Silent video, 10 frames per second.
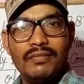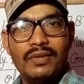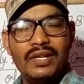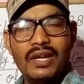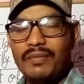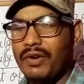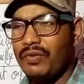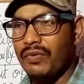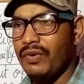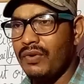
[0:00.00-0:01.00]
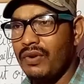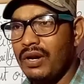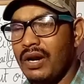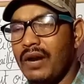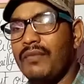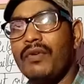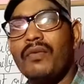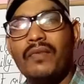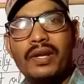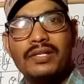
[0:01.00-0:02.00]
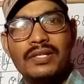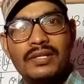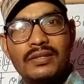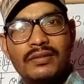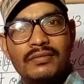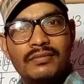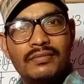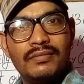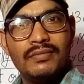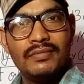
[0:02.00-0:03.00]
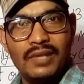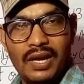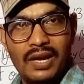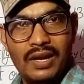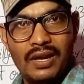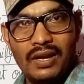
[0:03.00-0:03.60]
near about 4 or 4 plus And